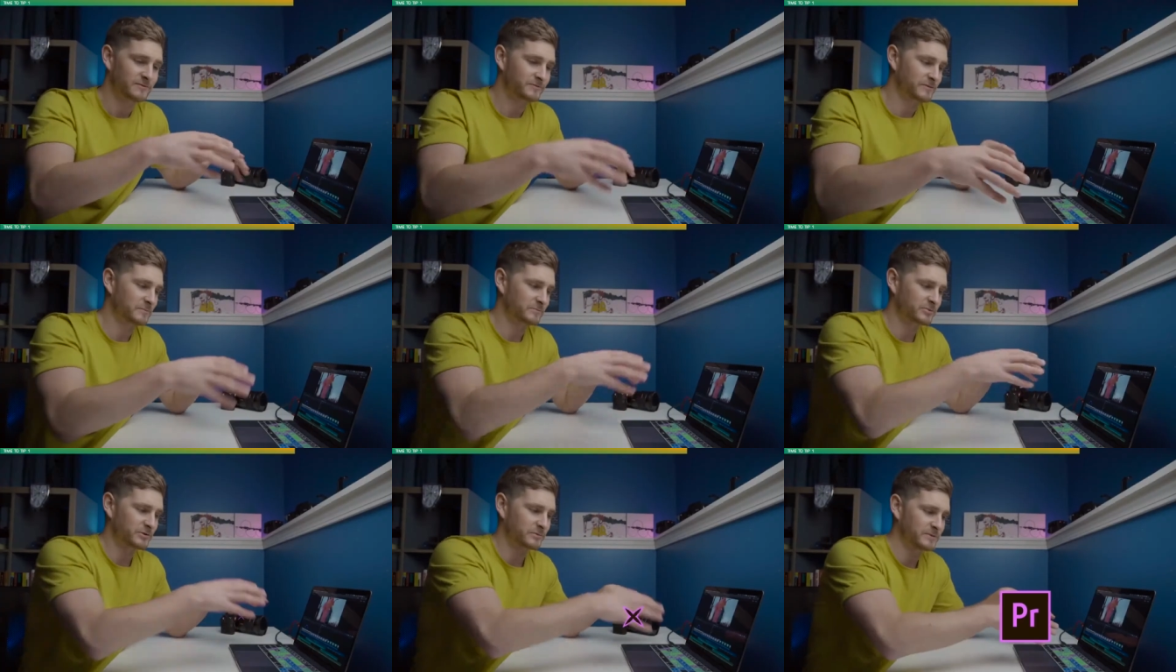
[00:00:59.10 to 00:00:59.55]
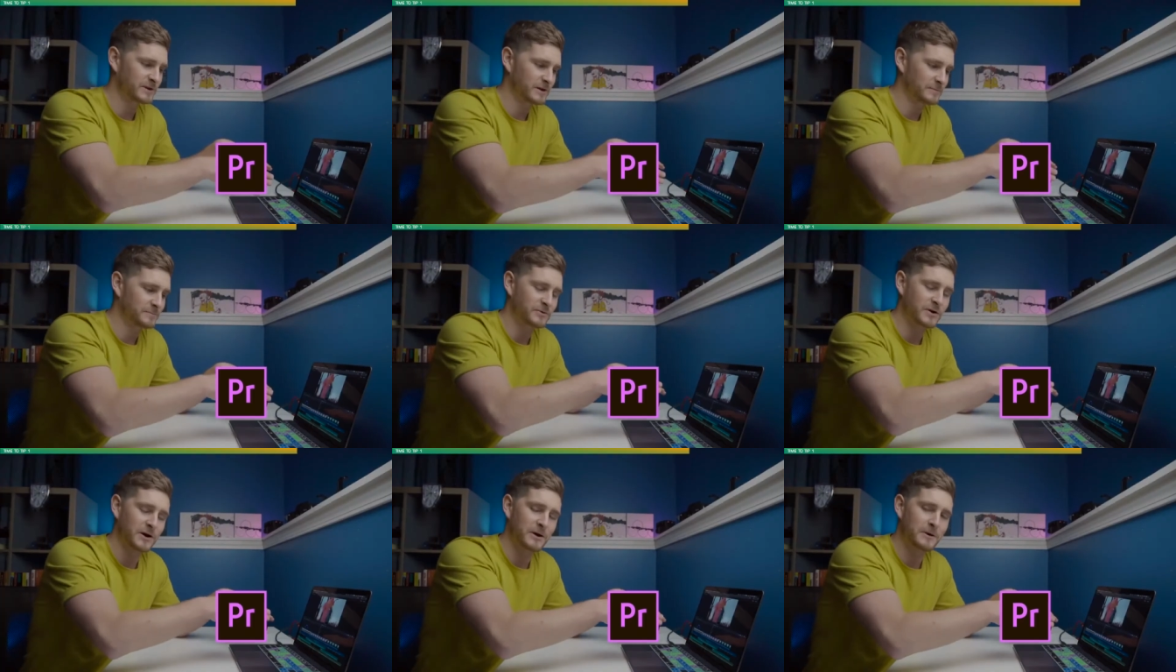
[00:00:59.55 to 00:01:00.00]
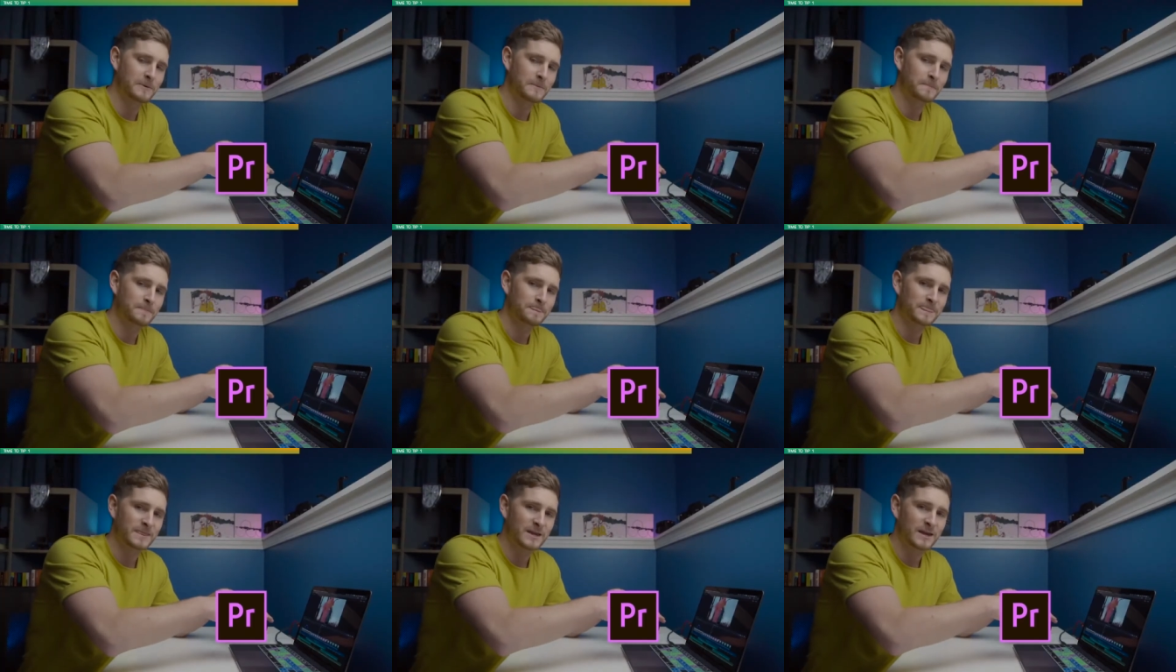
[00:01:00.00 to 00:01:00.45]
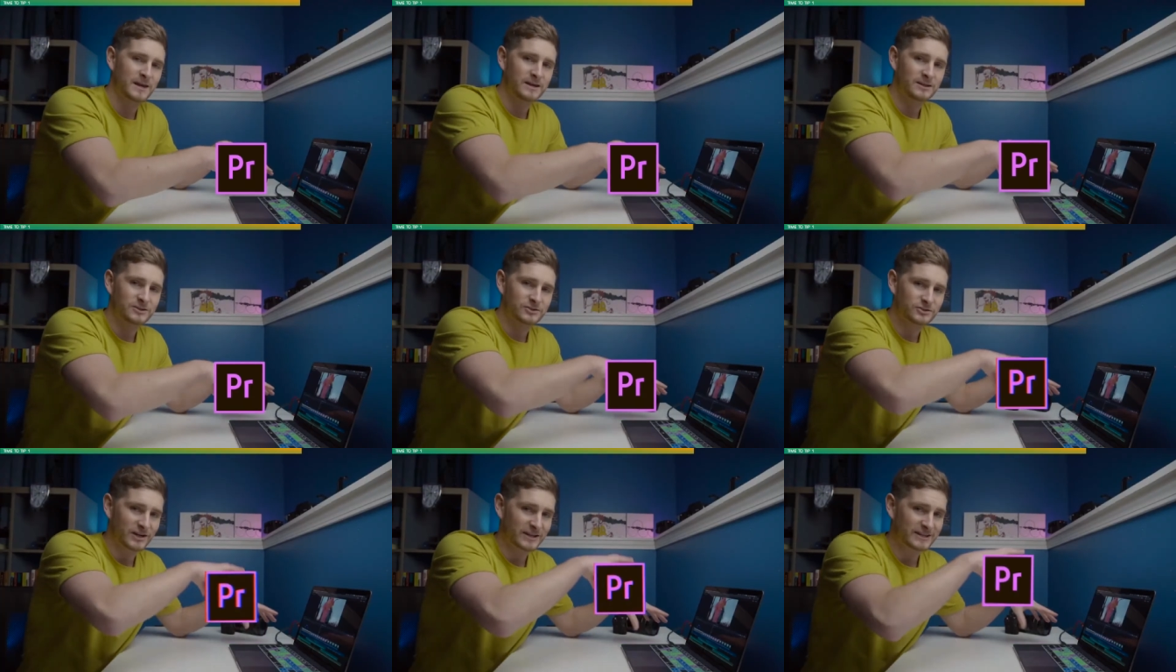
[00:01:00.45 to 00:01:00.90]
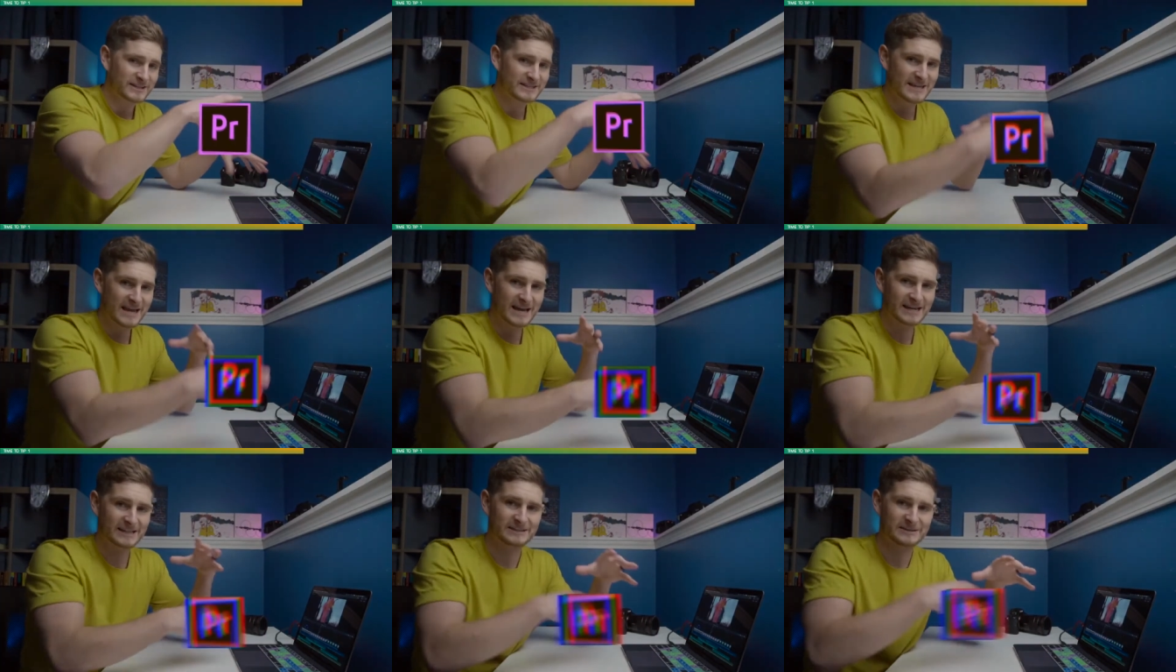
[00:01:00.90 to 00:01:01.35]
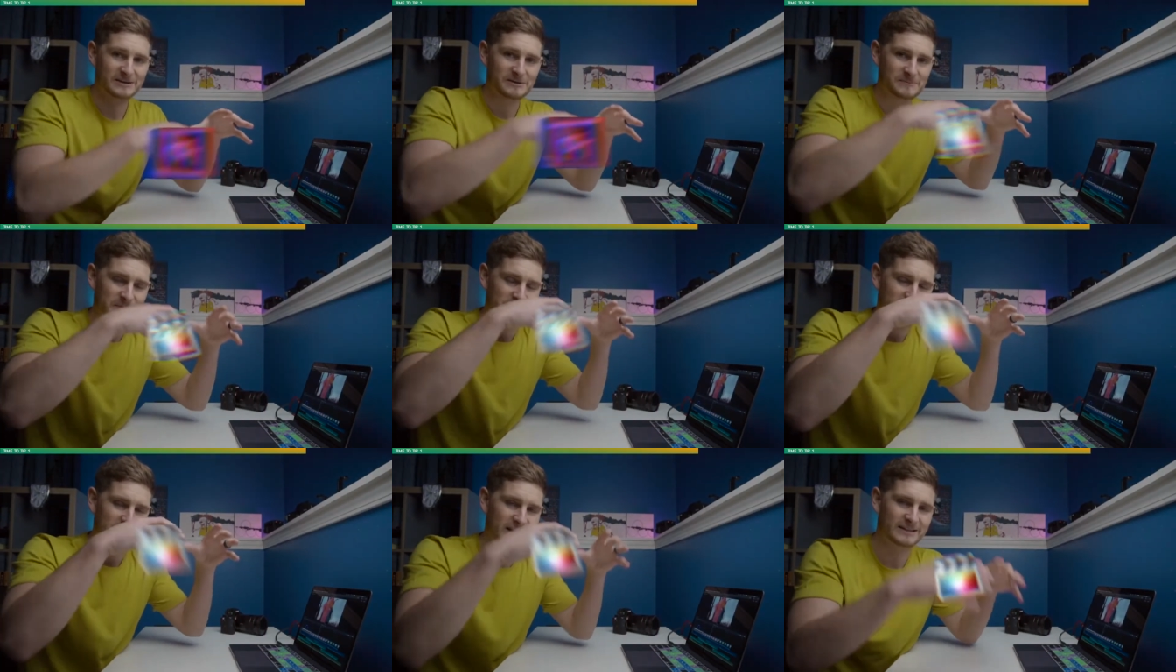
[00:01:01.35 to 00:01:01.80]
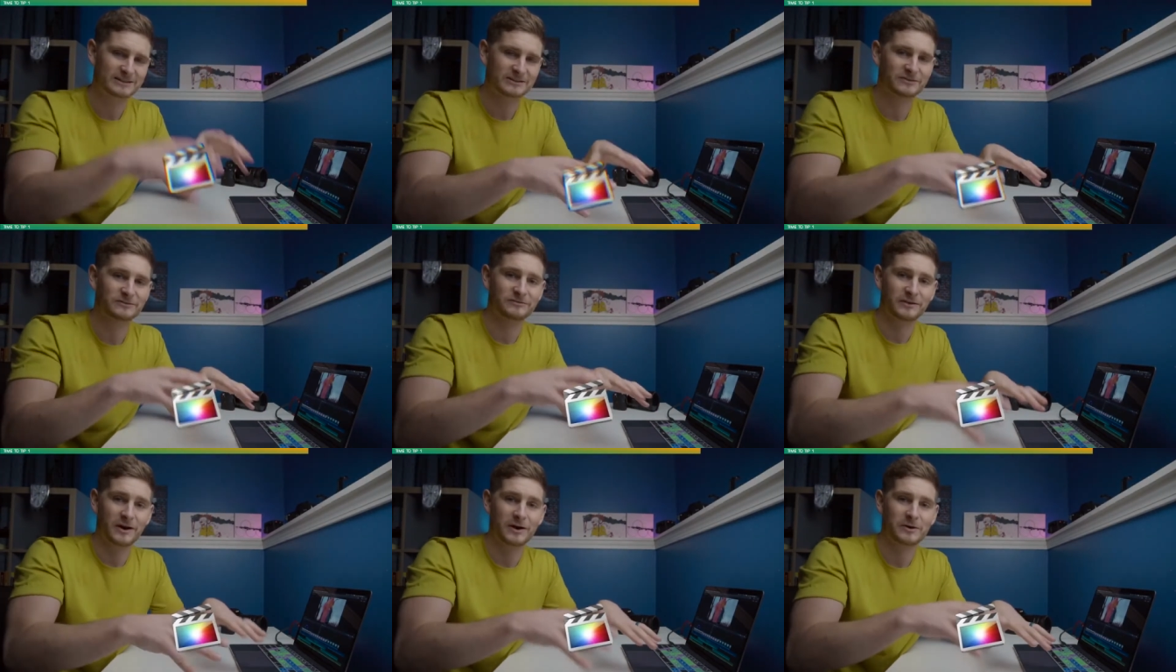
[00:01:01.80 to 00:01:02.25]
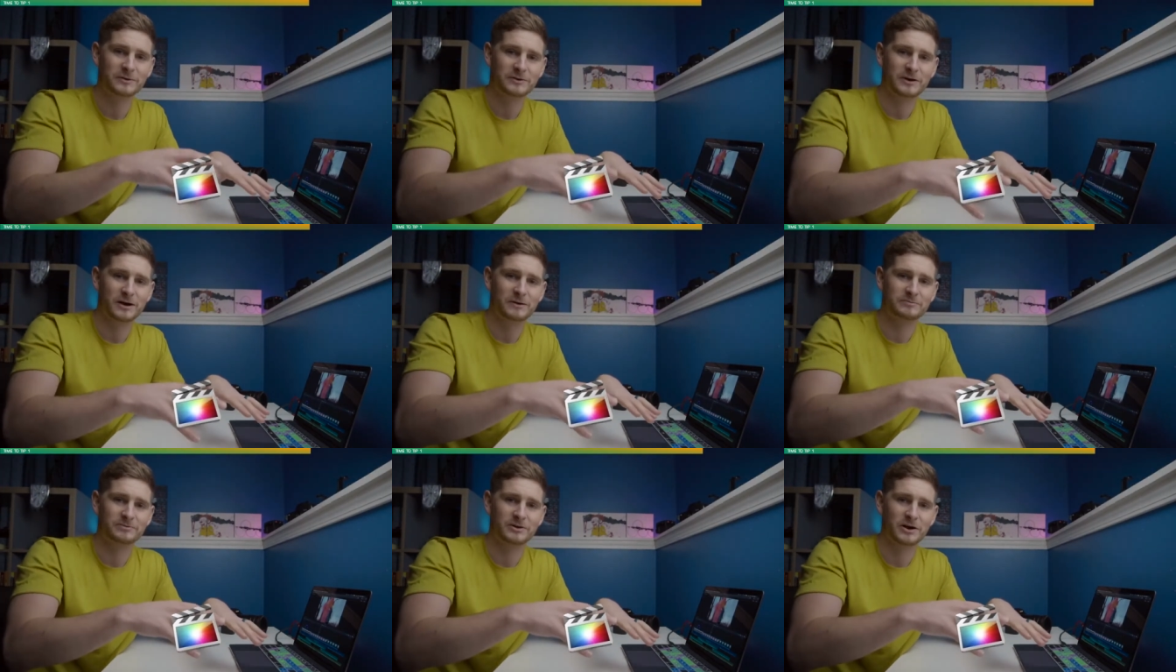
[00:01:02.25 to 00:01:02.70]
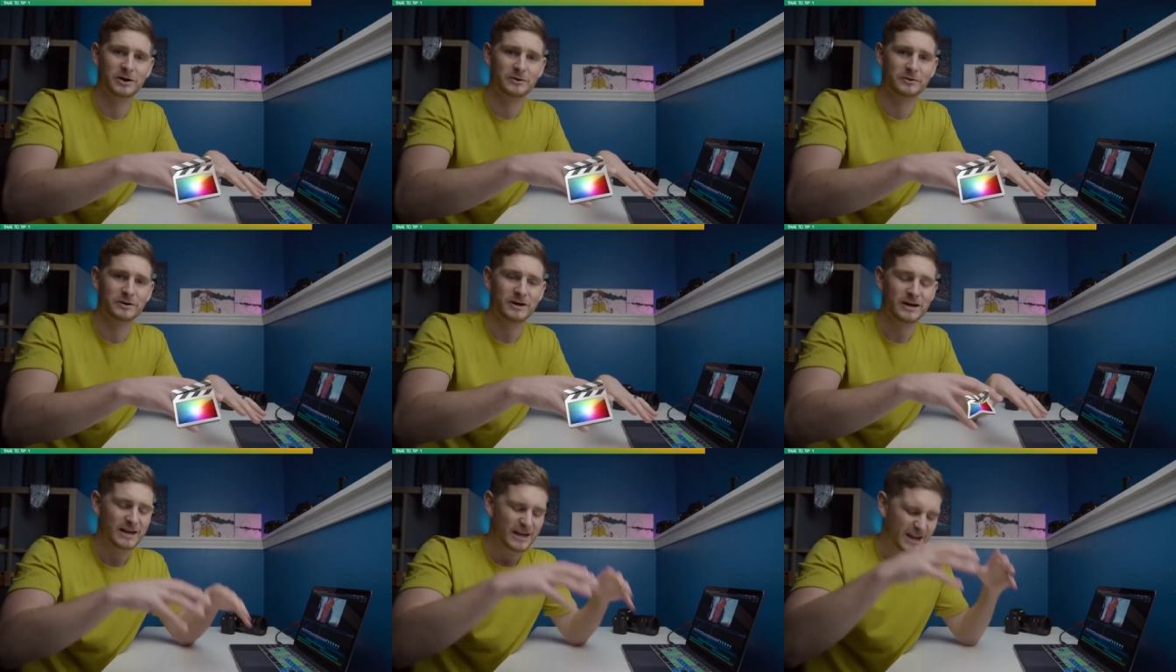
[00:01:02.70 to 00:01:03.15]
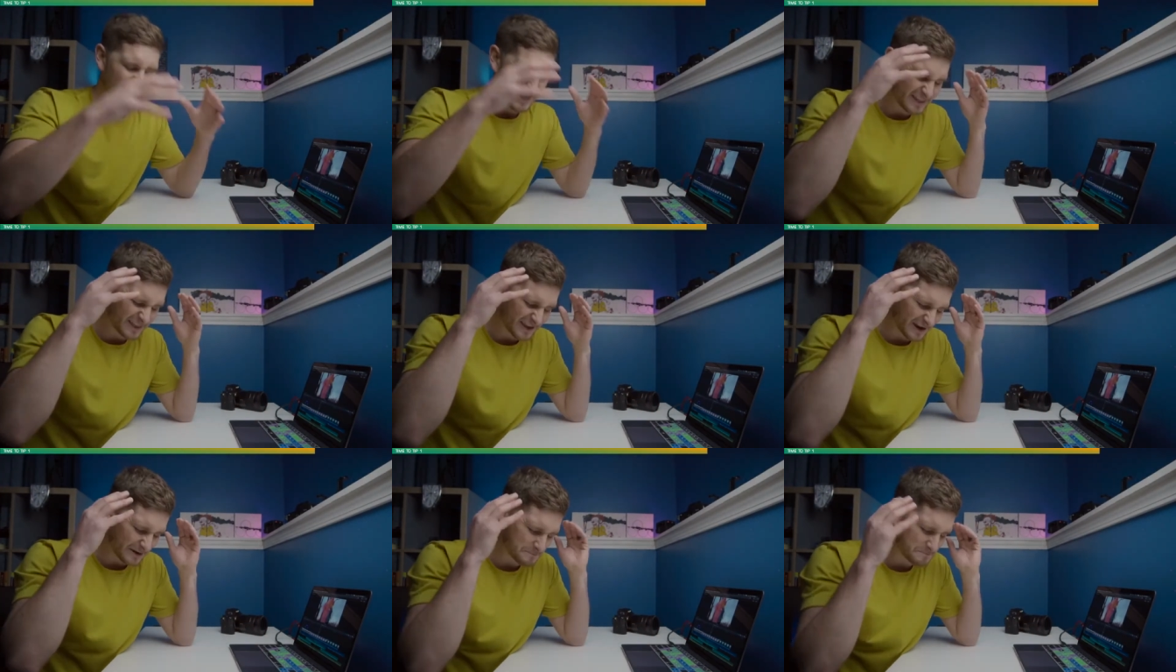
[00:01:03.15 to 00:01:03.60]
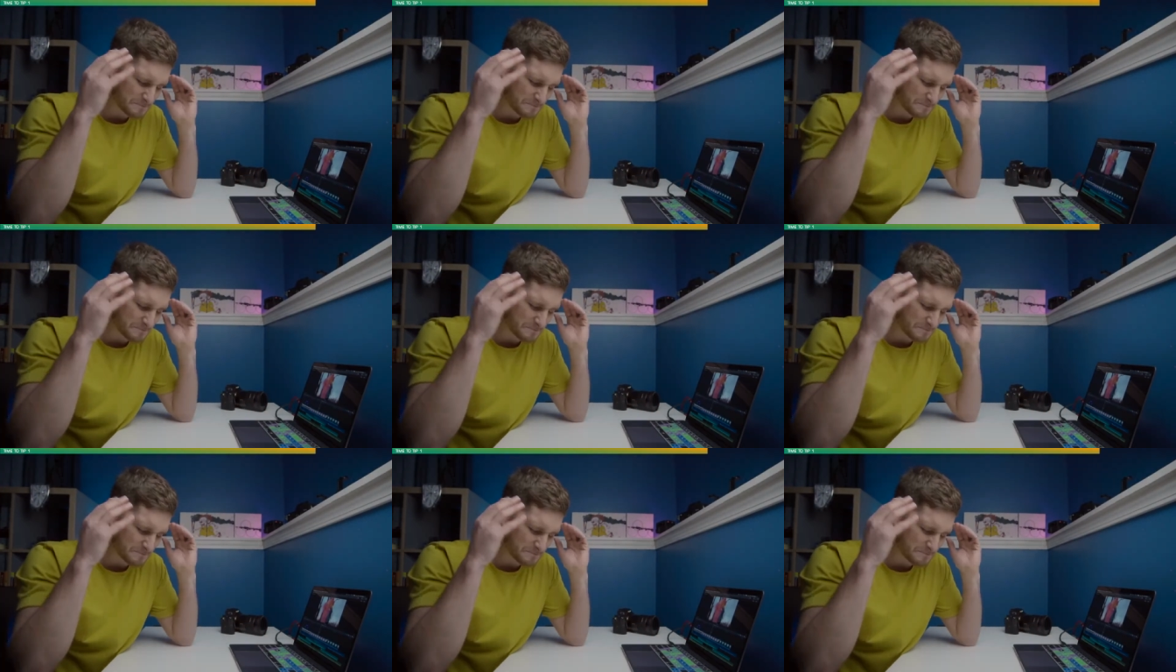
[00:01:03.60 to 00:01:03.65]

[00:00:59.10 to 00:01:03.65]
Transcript: from Premiere Pro, translate them into Final Cut Pro, and they are